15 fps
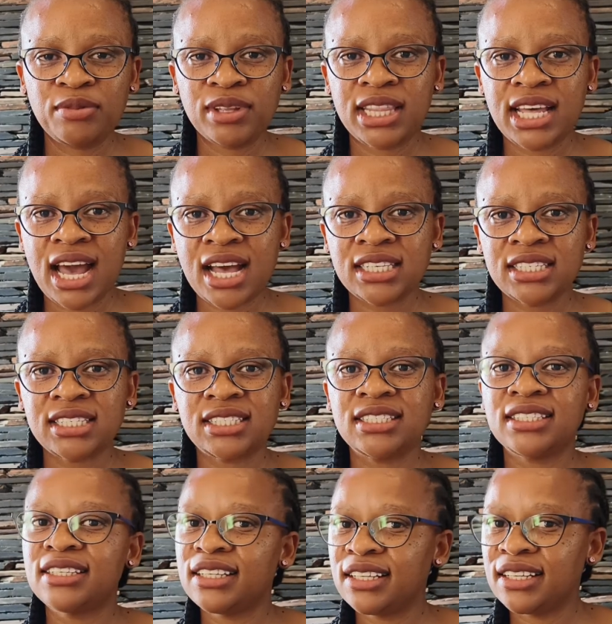with us.
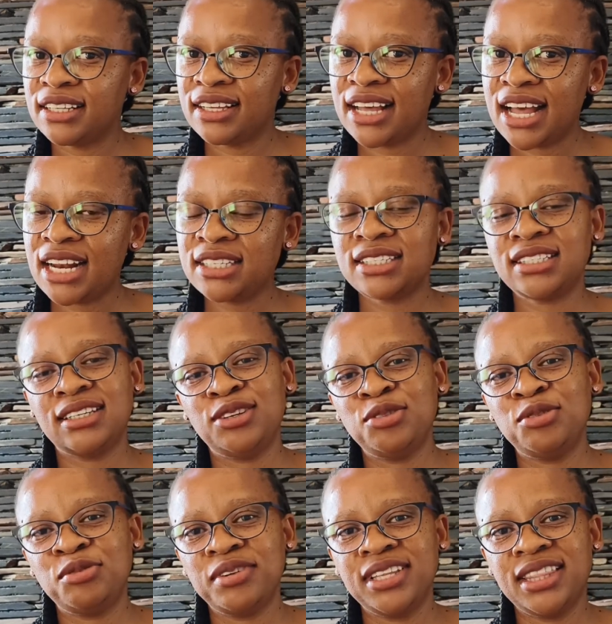I'll see
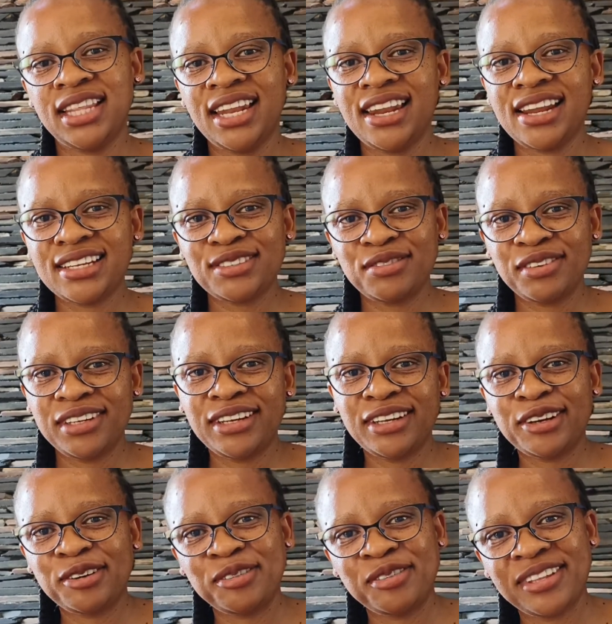you in the next video.